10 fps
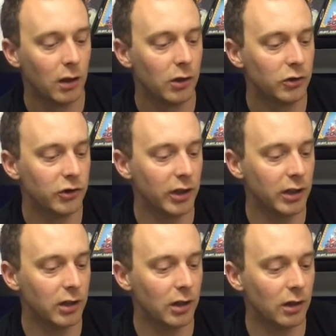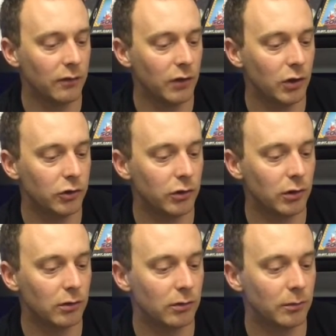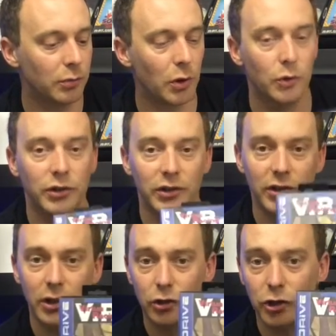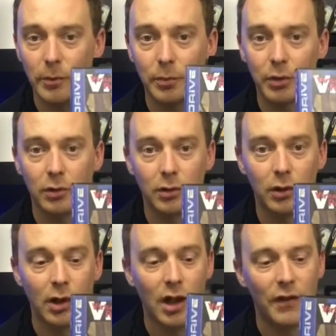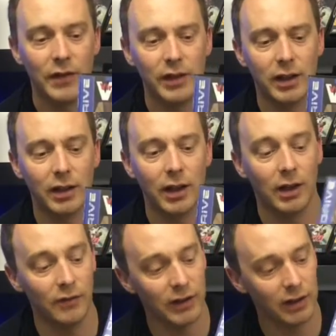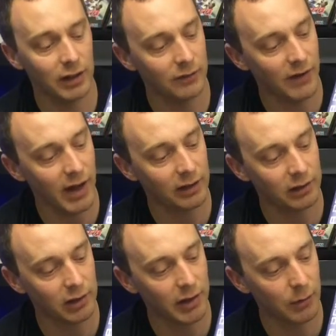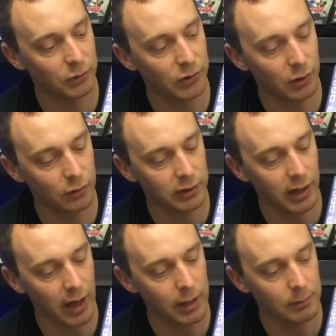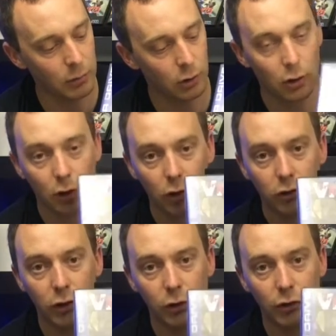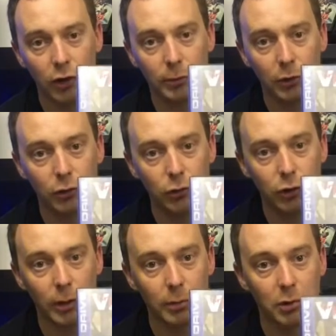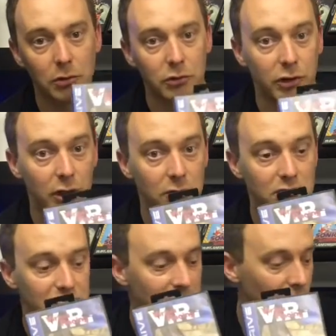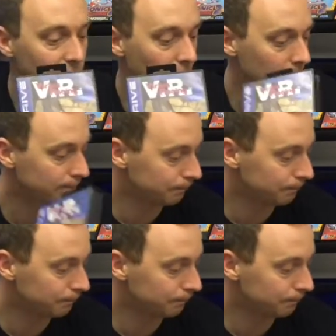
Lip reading: Sega Virtua processor chip. I think in fact that was the only game to use that special chip. So there we go.